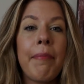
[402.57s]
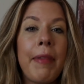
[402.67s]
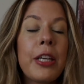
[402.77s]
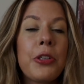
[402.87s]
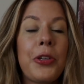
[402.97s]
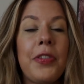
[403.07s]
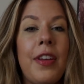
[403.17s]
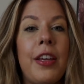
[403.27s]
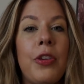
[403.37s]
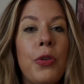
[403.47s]
Make sure
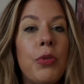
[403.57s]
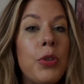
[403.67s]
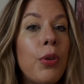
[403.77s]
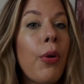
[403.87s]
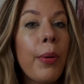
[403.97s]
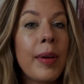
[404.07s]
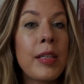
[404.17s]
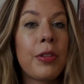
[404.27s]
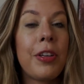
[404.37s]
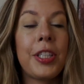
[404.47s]
that you do your
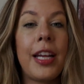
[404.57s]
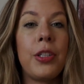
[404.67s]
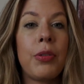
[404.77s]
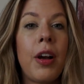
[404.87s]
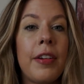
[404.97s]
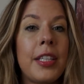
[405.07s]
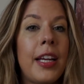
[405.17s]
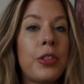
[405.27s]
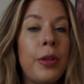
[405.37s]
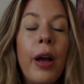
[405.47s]
research and you
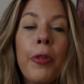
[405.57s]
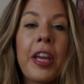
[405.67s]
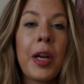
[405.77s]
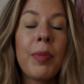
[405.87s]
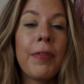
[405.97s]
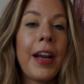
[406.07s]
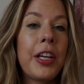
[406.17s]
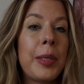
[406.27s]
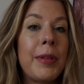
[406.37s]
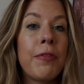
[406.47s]
contact your healthcare
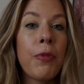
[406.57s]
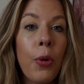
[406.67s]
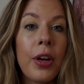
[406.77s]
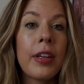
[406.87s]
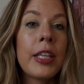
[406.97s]
provider before